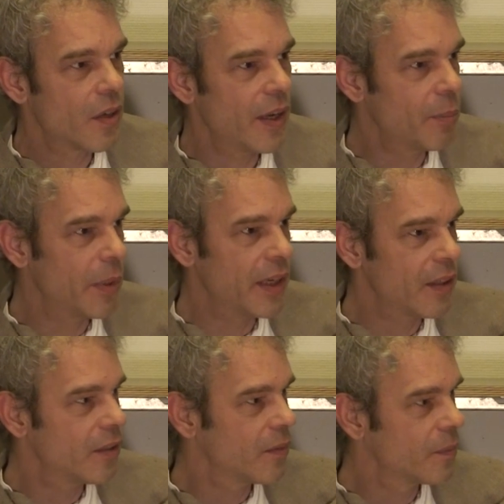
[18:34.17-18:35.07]

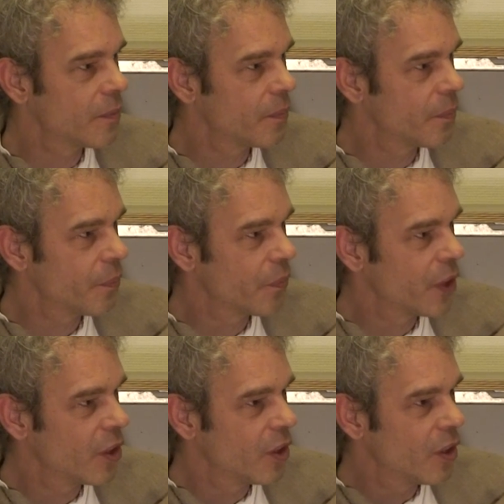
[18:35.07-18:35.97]
iPad,
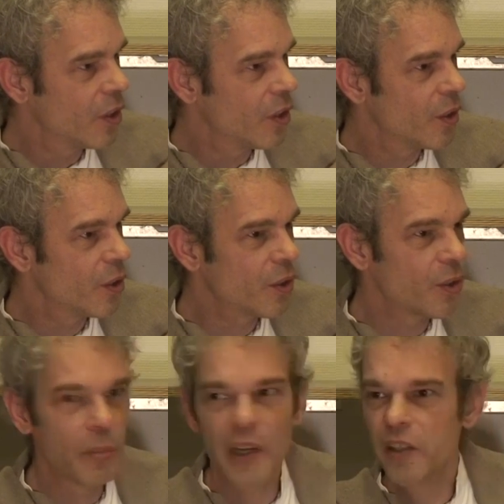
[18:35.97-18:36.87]
or you
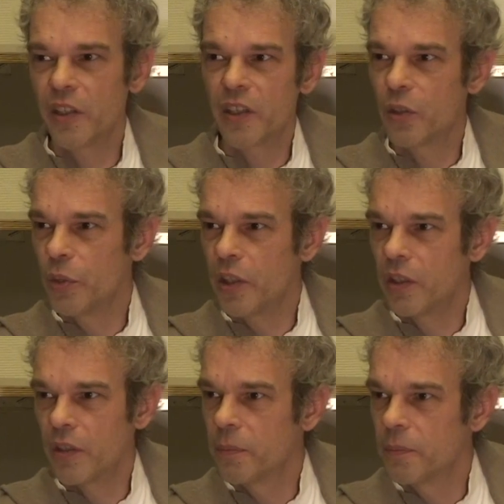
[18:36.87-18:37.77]
can buy a ticket to India.